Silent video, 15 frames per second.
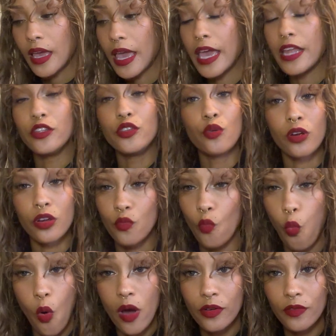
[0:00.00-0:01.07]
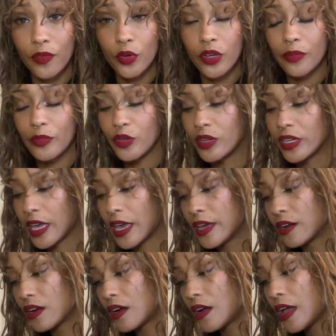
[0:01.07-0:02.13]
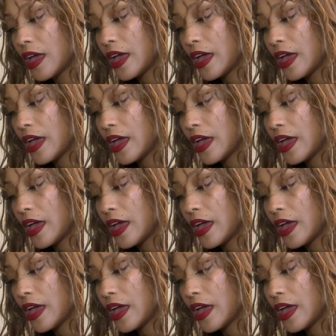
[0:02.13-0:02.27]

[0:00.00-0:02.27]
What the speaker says: and you're a wonderful communicator.